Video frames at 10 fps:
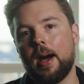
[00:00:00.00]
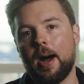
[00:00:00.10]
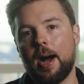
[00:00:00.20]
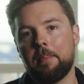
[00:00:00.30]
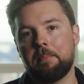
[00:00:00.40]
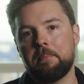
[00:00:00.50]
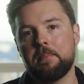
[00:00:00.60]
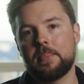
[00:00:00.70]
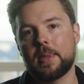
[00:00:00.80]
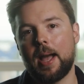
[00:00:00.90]

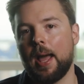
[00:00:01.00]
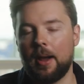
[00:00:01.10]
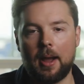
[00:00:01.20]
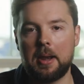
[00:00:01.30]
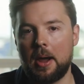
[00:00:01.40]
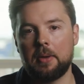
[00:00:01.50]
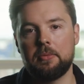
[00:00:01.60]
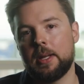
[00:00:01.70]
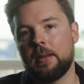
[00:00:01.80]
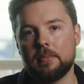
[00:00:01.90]
Um, and I, I,
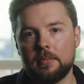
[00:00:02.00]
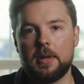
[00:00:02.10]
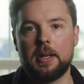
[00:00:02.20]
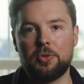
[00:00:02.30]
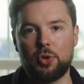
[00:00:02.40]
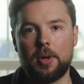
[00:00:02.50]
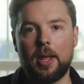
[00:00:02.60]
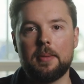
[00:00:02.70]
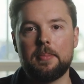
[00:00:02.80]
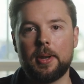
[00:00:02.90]
really, really enjoy
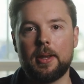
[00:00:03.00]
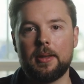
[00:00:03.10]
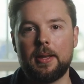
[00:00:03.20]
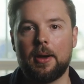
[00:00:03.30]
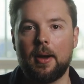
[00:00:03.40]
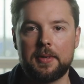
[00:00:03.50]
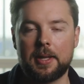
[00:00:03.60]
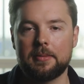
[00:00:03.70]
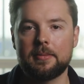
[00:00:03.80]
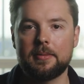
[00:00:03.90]
it. But it, you know, I've
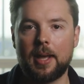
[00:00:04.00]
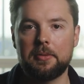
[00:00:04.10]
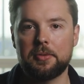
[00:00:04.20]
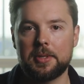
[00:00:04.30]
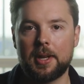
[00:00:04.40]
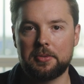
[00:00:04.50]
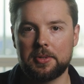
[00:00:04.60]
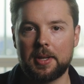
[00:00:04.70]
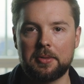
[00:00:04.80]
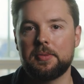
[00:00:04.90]
done hundreds and
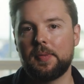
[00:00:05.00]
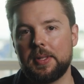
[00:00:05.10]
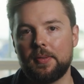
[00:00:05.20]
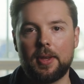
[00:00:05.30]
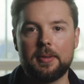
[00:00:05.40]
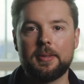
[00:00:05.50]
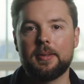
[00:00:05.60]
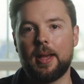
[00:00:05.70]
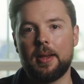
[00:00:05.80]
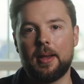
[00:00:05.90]
hundreds and hundreds of interviews
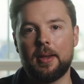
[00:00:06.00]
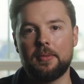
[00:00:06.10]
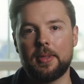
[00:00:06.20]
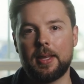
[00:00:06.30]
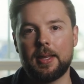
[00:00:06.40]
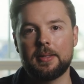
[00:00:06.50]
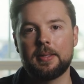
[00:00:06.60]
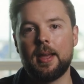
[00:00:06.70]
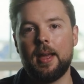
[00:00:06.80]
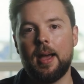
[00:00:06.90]
uh, over the
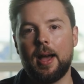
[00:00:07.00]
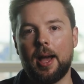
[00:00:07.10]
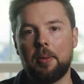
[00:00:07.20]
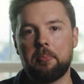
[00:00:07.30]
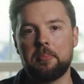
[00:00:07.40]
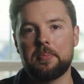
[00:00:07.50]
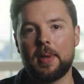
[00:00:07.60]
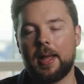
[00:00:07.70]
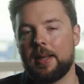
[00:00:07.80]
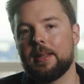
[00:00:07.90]
years, um,
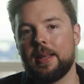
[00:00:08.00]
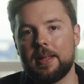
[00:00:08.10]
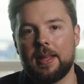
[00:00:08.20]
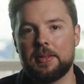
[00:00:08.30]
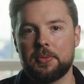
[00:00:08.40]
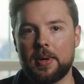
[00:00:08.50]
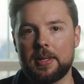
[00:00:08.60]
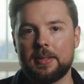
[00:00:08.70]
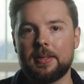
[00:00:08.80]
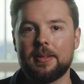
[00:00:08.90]
and it, it, it's
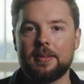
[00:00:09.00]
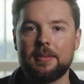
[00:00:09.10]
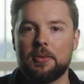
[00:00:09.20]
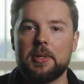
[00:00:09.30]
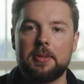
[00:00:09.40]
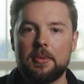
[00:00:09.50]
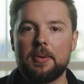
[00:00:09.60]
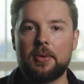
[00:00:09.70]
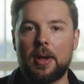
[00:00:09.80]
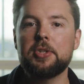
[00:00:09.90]
always, always
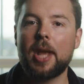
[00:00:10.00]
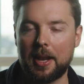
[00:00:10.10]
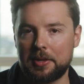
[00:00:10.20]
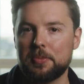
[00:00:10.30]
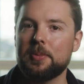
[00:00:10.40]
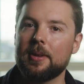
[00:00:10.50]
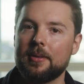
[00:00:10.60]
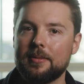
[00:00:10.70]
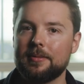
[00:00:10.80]
a challenge, but